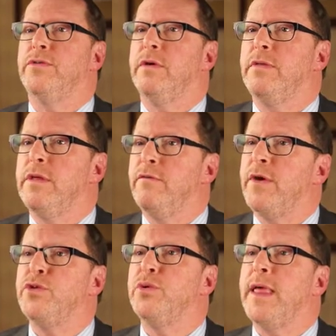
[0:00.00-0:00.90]
The
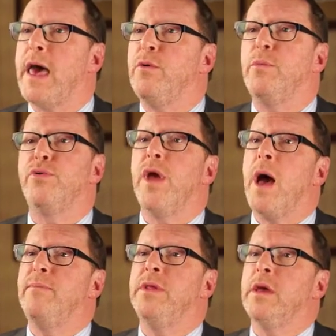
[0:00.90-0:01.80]
ventrolateral
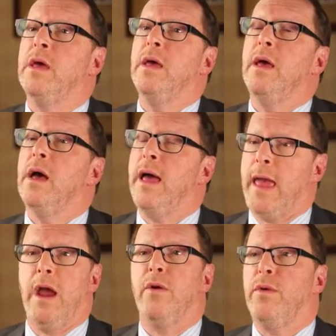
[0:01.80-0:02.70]
preoptic
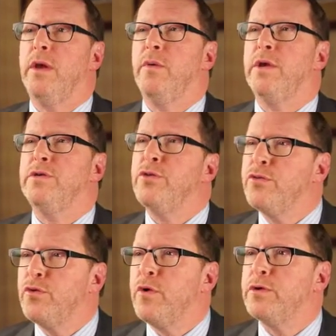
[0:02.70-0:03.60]
area is
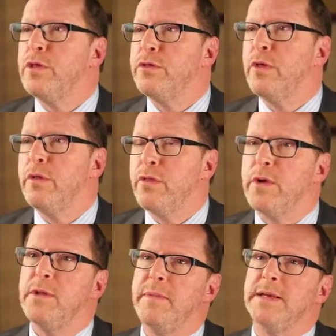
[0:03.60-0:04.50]

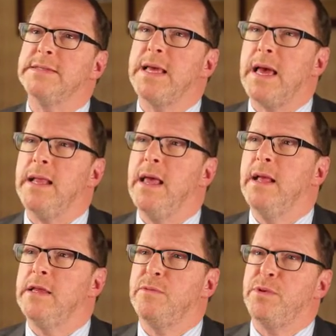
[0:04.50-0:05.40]
thought to be a site
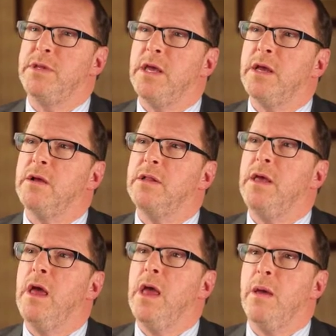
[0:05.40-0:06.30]
that's
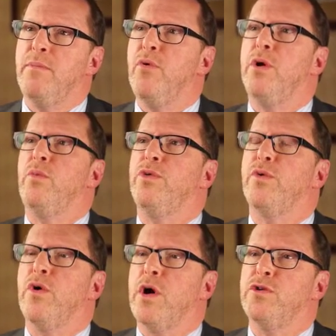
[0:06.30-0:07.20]
particularly important with
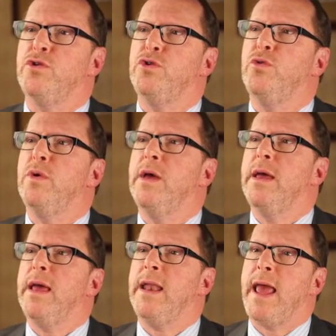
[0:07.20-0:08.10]
regards to
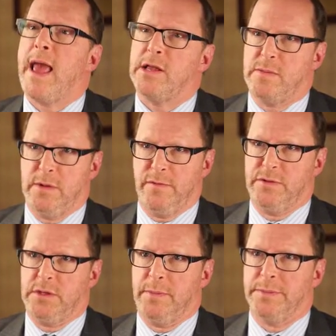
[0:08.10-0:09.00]
enhancement of
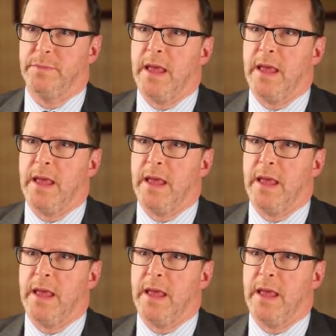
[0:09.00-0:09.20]
sleep.